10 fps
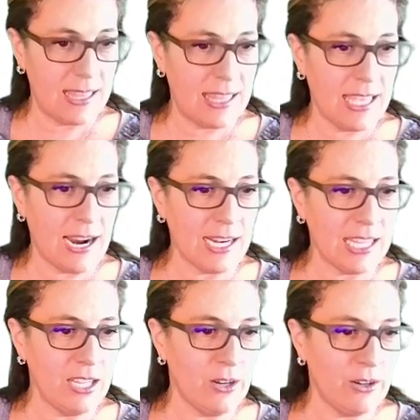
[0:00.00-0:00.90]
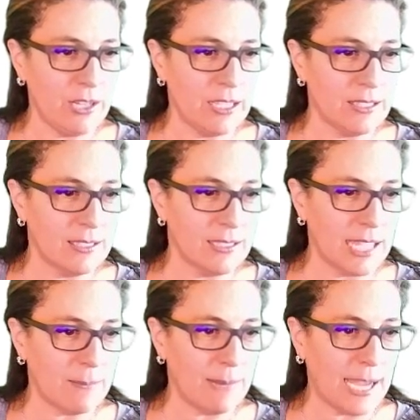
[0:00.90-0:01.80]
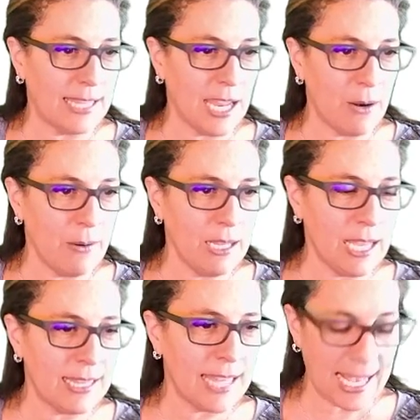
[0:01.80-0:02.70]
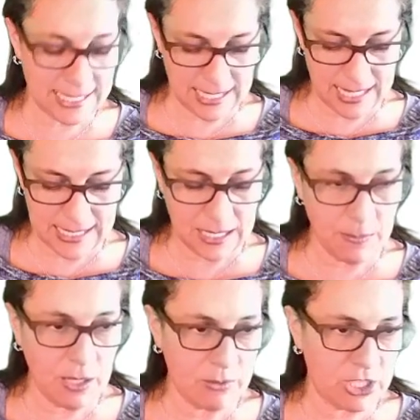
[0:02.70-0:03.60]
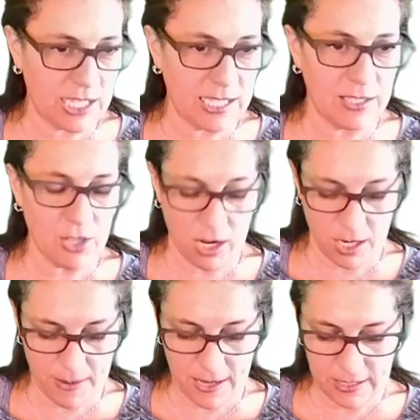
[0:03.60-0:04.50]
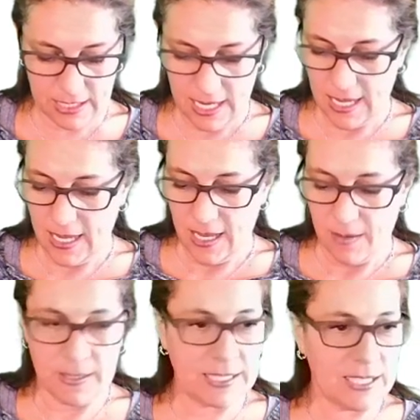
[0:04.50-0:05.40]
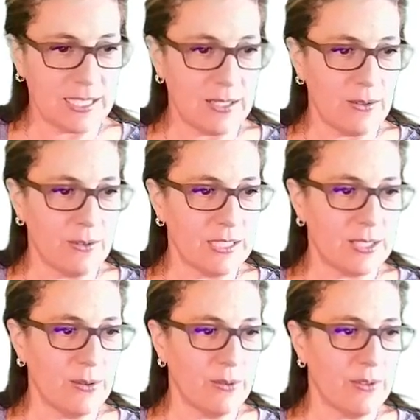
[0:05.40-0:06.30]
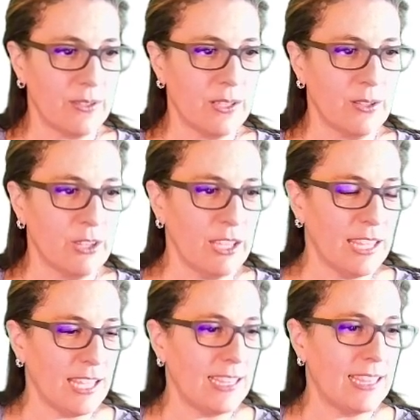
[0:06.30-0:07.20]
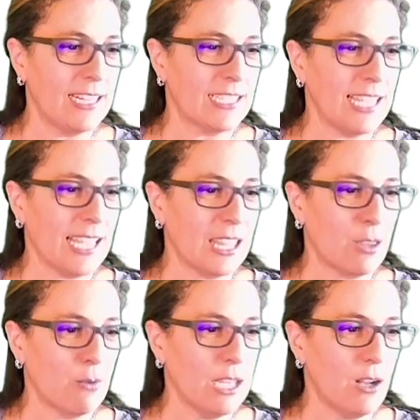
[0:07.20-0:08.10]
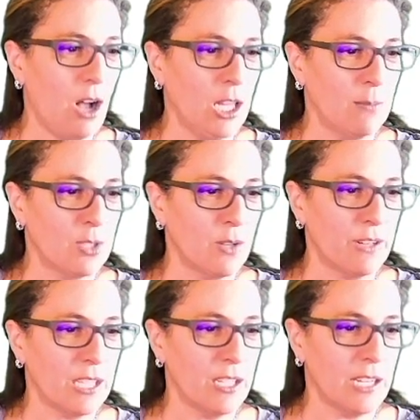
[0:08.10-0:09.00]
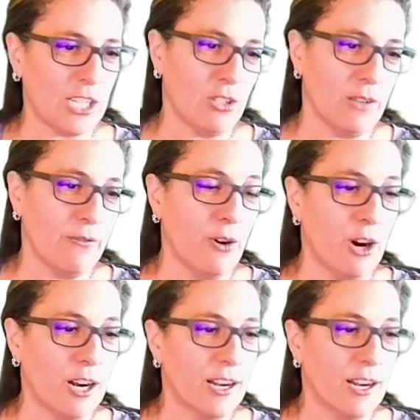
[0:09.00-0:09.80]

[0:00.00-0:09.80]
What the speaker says: are here in like binary and hexadecimal, which I didn't talk about. But so there's like 3 columns over here, actually 4.